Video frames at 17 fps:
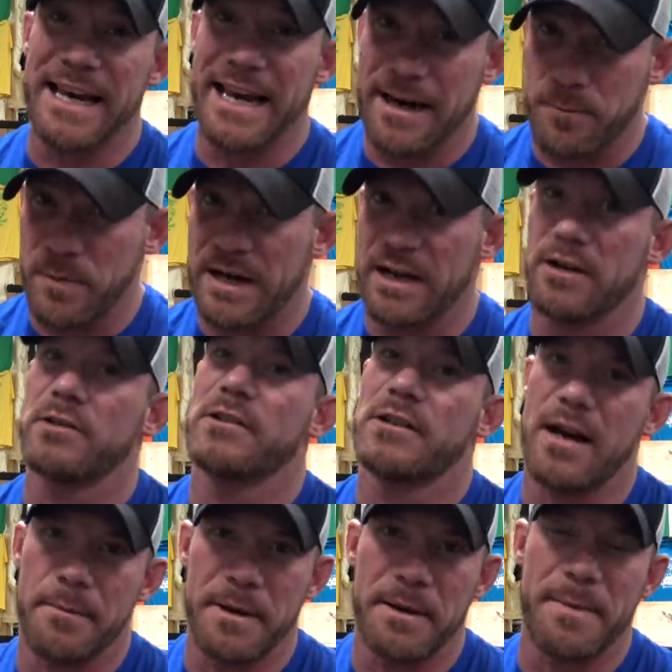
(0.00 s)
in when you're
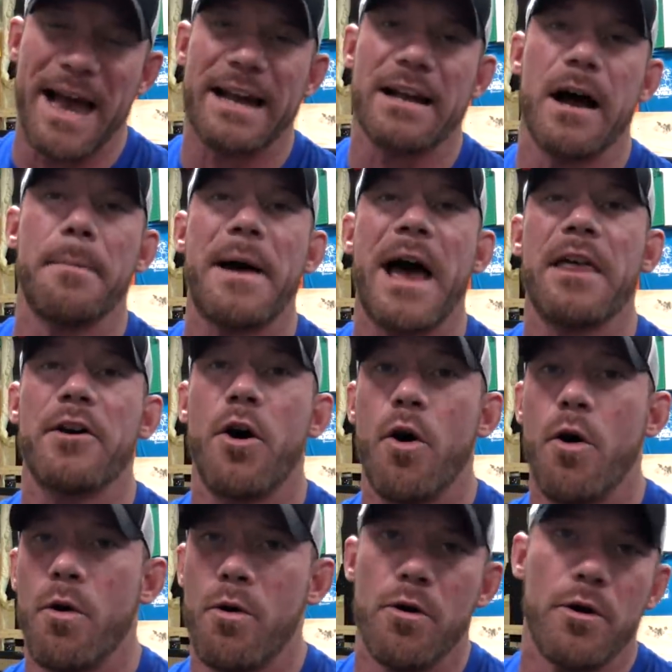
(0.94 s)
coming back up out of the
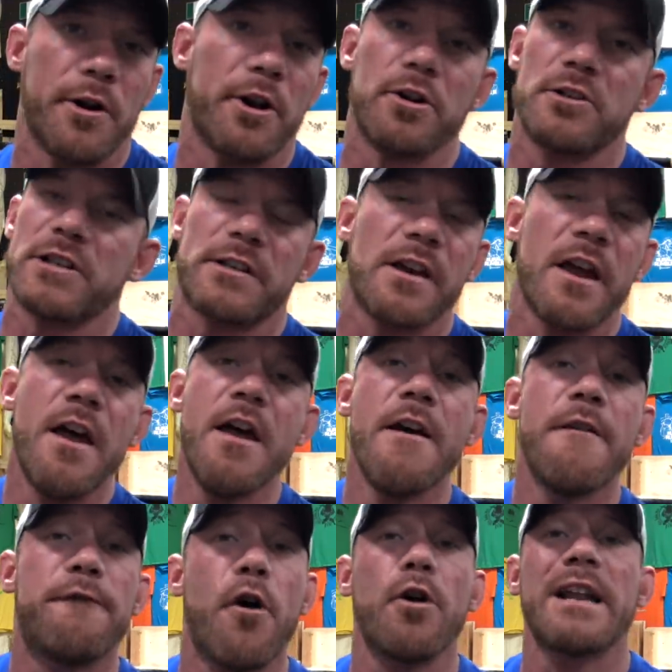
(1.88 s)
hole, or you're just
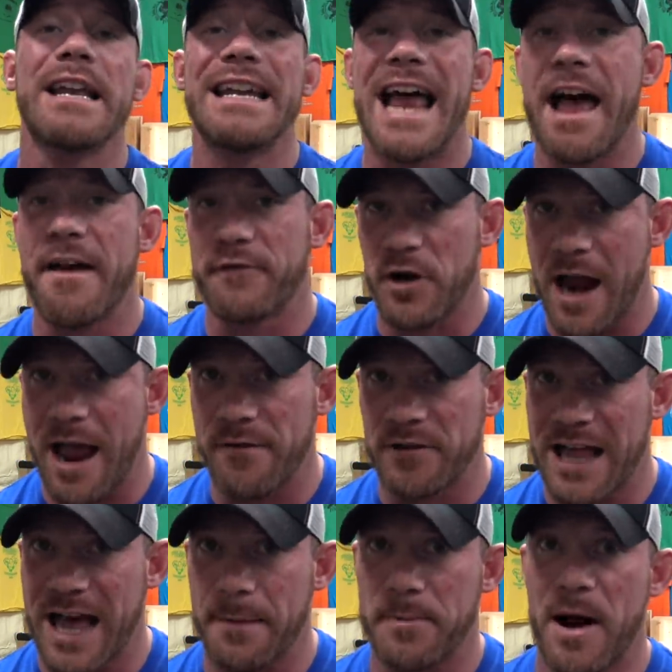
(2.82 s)
folding in half and you're having
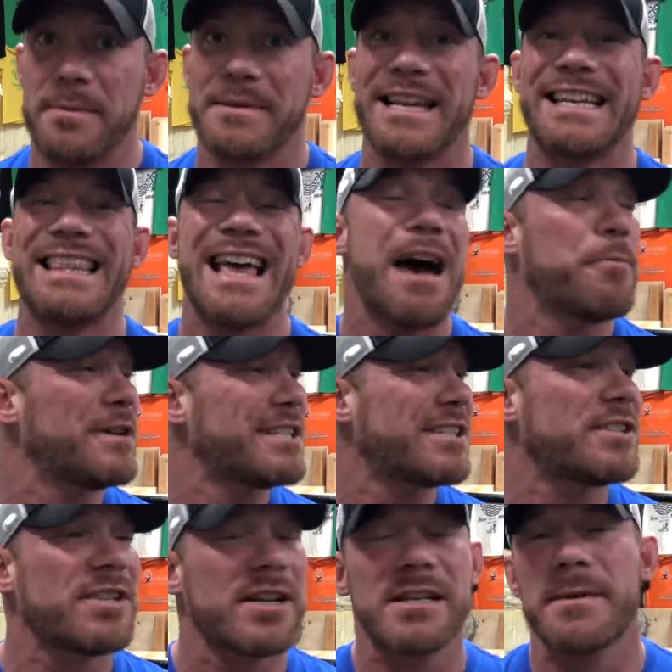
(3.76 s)
a lot of problems like that, which
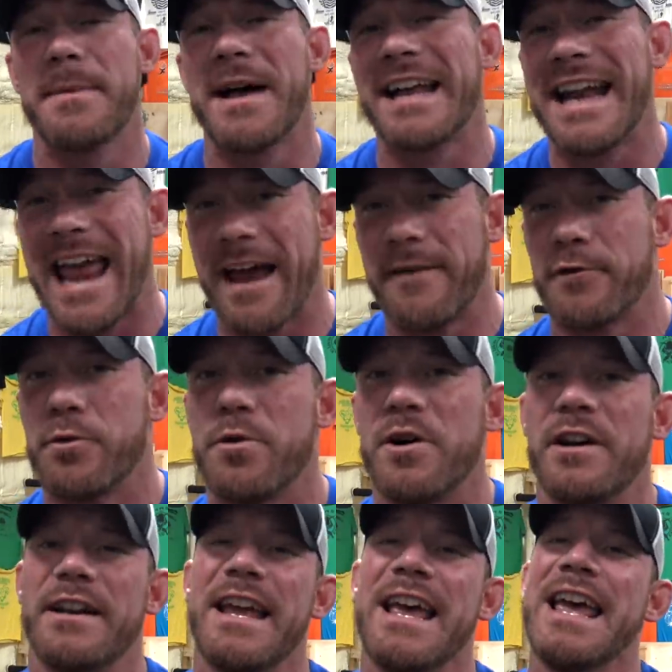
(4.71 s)
is just about
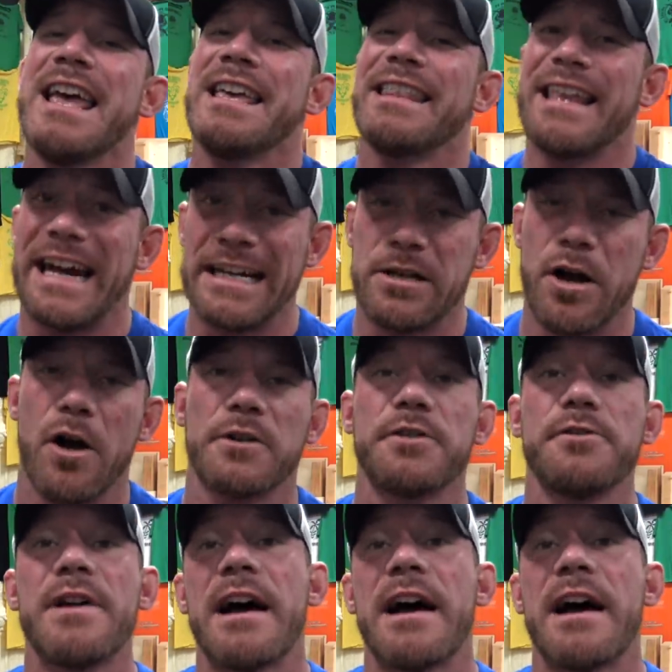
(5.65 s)
everyone that I talk to.